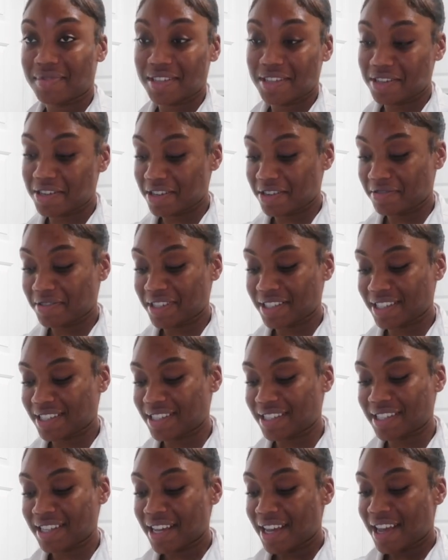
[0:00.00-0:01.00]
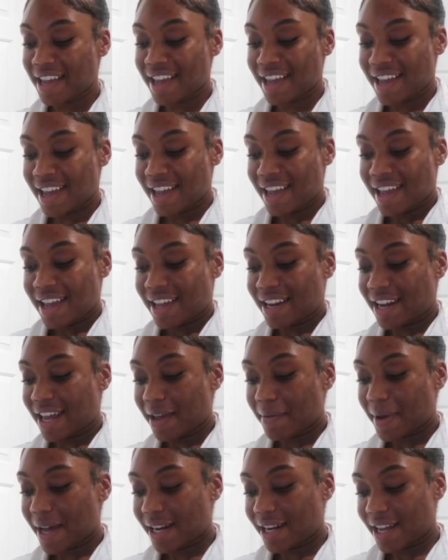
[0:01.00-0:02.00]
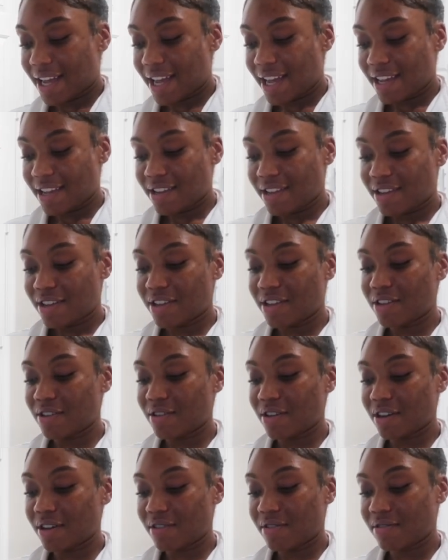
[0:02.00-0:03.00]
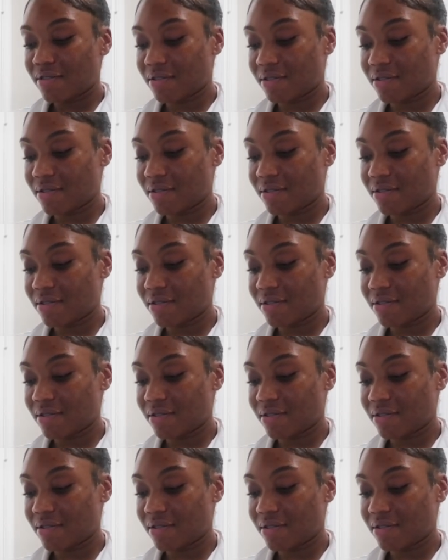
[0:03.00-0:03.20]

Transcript: you know, just day by day, you know.